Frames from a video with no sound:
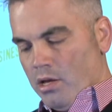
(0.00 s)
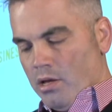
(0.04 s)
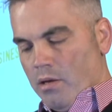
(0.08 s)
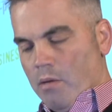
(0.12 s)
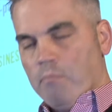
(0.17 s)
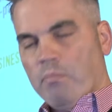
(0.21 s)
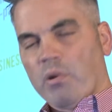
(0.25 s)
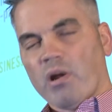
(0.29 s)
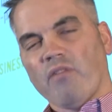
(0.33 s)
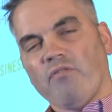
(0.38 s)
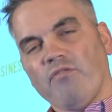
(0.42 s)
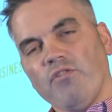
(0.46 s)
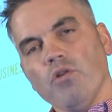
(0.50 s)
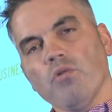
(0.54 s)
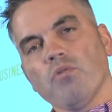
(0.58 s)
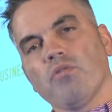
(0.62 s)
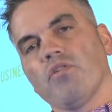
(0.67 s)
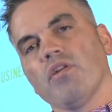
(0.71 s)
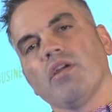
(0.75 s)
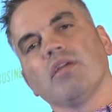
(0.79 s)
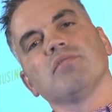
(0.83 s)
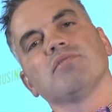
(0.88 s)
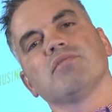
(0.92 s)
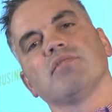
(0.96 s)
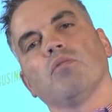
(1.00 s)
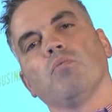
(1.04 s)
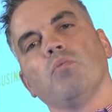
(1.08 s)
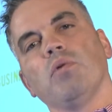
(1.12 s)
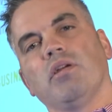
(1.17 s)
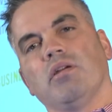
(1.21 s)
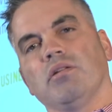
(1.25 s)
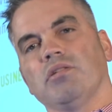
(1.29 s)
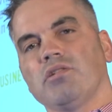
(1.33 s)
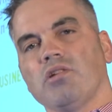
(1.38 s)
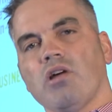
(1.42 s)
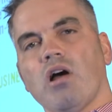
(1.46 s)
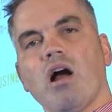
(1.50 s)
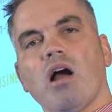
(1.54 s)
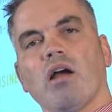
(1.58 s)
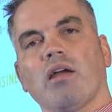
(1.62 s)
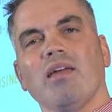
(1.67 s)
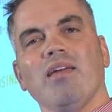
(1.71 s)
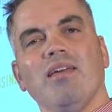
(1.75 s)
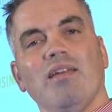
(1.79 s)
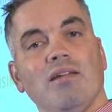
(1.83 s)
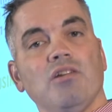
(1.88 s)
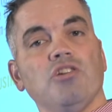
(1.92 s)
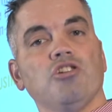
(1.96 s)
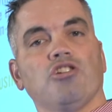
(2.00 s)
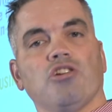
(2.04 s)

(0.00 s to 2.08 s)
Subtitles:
But a few things that we can talk in